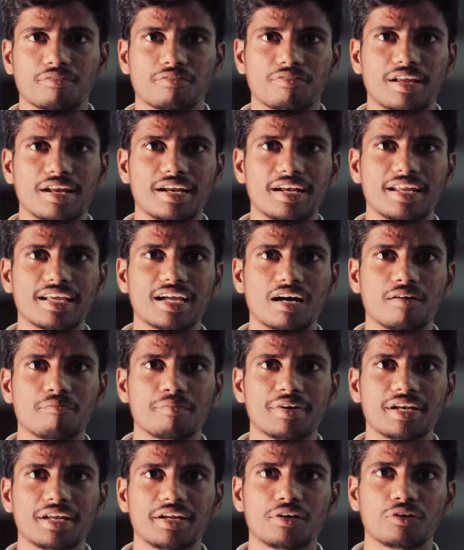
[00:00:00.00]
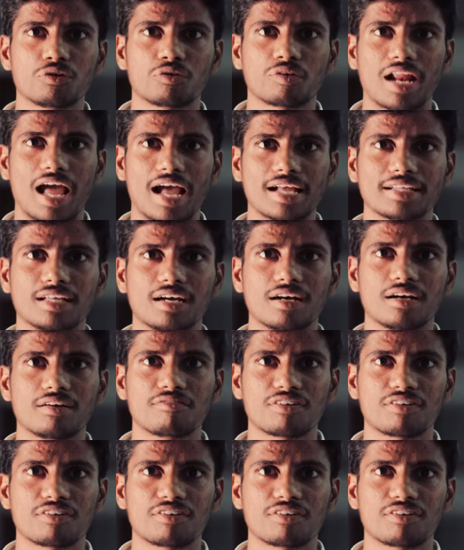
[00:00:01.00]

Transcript: for any company to crack the